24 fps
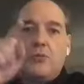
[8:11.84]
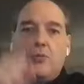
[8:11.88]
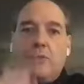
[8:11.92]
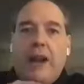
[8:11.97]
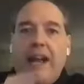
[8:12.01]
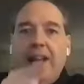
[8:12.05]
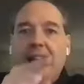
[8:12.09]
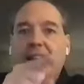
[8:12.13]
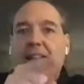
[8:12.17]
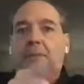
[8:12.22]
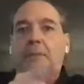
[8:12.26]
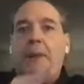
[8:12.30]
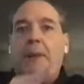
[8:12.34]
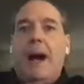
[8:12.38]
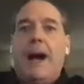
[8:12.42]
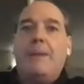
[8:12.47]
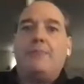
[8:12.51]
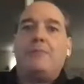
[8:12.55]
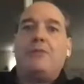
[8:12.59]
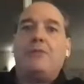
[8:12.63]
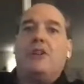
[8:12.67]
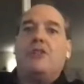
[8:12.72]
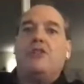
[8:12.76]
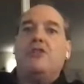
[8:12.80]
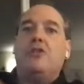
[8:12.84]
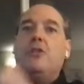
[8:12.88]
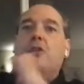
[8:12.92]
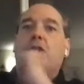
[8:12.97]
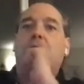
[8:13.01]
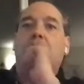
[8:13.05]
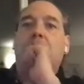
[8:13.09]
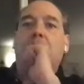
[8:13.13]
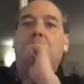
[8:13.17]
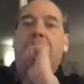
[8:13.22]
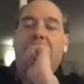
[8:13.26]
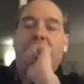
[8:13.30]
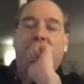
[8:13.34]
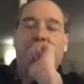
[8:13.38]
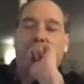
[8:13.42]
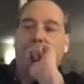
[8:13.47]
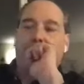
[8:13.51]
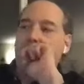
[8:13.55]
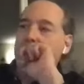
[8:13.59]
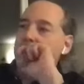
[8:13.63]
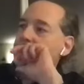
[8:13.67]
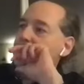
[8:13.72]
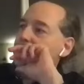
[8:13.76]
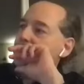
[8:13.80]
random object you could
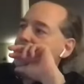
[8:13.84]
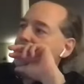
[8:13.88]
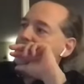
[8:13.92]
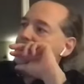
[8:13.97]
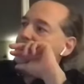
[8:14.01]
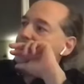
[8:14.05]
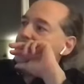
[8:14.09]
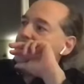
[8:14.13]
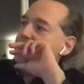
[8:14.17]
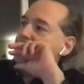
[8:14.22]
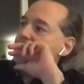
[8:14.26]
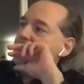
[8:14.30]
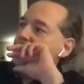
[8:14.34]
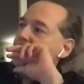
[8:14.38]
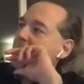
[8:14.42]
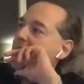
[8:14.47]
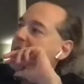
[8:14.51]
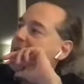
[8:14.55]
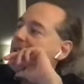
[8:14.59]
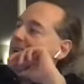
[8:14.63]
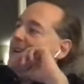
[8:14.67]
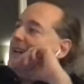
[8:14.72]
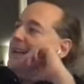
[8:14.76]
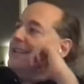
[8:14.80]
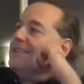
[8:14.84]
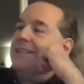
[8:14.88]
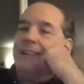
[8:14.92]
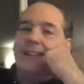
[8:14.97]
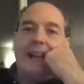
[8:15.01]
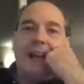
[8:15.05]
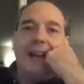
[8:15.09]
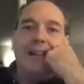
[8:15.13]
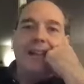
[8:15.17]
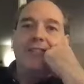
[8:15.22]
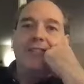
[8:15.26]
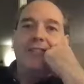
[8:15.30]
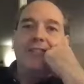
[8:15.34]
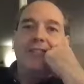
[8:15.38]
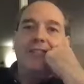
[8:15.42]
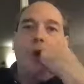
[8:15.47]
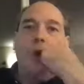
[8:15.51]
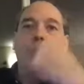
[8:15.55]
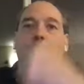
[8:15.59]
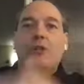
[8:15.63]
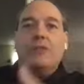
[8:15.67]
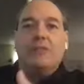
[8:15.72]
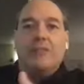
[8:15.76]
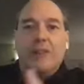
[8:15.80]
imagine. And I said, that's
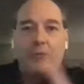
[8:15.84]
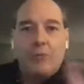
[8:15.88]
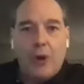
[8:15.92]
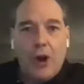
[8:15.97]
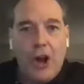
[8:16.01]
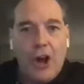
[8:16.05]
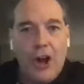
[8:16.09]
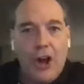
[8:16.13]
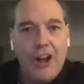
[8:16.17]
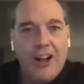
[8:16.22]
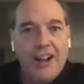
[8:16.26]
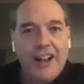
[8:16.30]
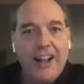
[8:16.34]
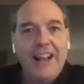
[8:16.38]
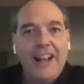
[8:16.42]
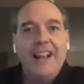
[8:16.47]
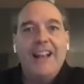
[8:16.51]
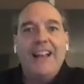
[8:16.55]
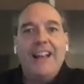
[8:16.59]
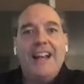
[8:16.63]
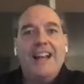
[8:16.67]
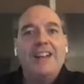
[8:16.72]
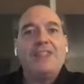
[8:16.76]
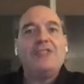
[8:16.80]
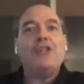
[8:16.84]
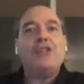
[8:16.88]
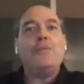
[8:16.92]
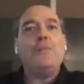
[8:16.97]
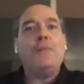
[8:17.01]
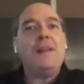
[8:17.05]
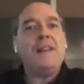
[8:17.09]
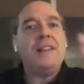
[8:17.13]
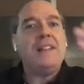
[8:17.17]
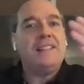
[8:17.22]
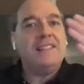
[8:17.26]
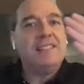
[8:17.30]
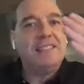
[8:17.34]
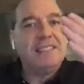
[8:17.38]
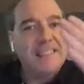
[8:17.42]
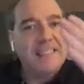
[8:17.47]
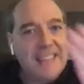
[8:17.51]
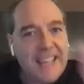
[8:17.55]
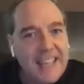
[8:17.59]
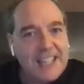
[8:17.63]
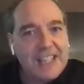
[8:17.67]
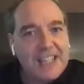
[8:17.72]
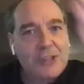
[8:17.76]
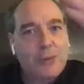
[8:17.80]
totally wrong. It should be the
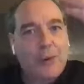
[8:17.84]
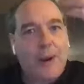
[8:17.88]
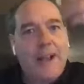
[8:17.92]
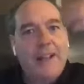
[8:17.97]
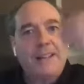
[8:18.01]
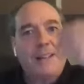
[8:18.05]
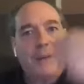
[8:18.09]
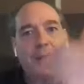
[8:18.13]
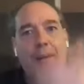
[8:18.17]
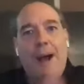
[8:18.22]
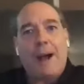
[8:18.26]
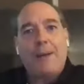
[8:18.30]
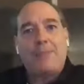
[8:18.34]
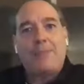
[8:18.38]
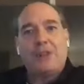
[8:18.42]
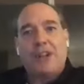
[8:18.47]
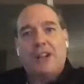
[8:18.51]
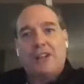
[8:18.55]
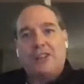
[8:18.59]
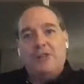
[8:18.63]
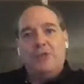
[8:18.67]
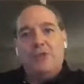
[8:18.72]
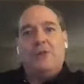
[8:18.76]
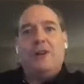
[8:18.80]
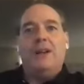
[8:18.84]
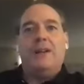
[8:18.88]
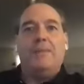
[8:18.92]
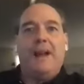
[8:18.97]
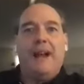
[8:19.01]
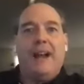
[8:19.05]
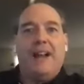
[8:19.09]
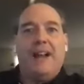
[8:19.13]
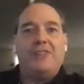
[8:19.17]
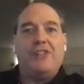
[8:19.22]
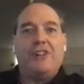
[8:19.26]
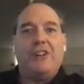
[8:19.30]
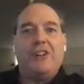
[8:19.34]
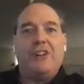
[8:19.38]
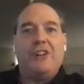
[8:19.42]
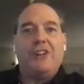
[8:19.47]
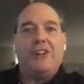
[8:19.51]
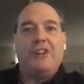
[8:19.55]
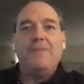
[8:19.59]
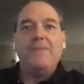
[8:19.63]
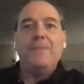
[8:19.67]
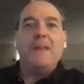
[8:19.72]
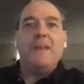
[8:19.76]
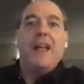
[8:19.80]
least random object you can imagine.
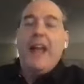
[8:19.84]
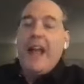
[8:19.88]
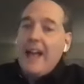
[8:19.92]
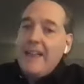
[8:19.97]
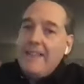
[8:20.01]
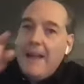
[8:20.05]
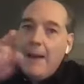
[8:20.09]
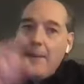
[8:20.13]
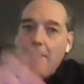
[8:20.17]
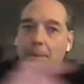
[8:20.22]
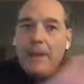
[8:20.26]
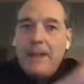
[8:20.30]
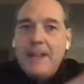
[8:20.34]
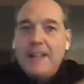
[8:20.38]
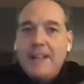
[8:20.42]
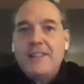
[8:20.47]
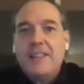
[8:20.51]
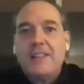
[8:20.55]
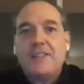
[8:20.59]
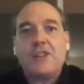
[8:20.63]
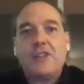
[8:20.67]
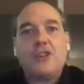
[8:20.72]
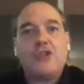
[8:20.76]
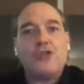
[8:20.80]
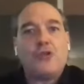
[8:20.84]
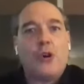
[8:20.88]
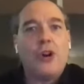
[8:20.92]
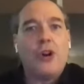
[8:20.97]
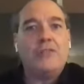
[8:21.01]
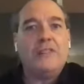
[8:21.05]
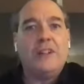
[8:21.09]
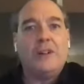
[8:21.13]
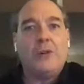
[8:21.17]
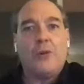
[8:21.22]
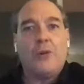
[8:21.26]
And that means it's a strongly